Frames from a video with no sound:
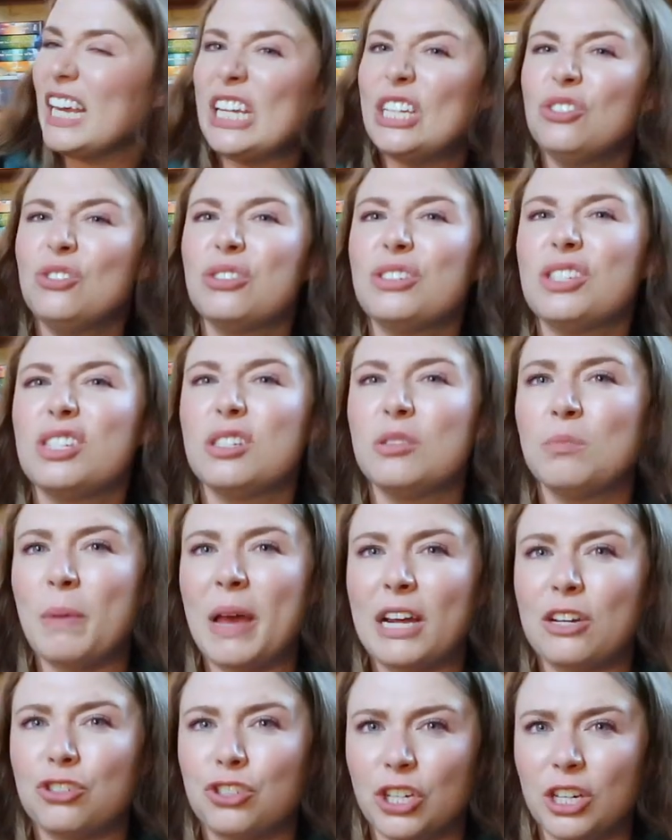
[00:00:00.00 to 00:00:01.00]

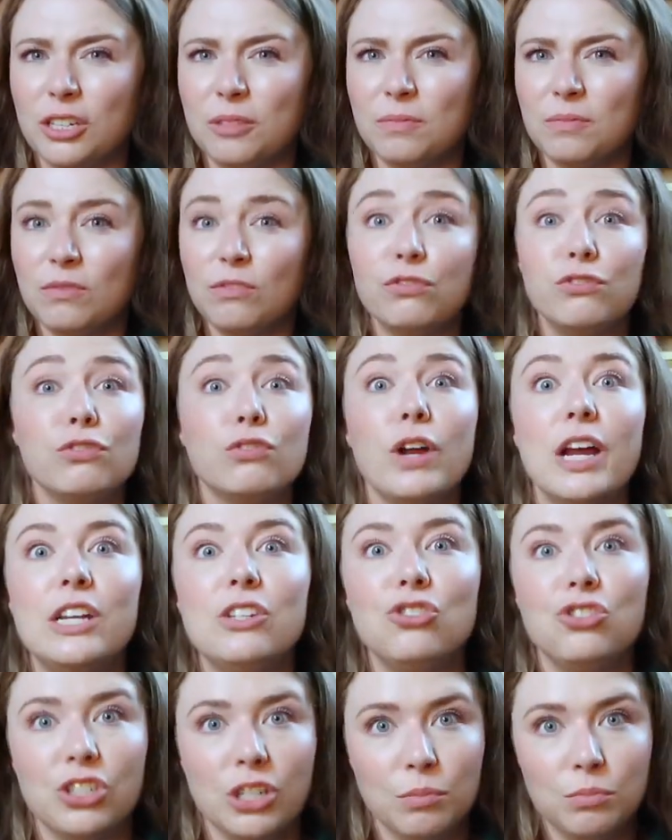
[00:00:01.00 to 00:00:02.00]
introspection,
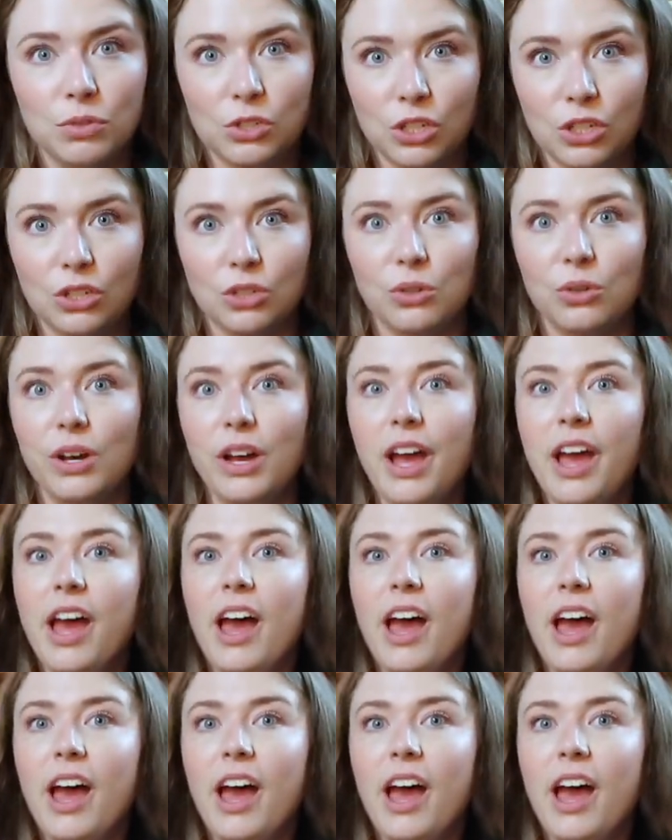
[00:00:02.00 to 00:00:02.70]
friendship too.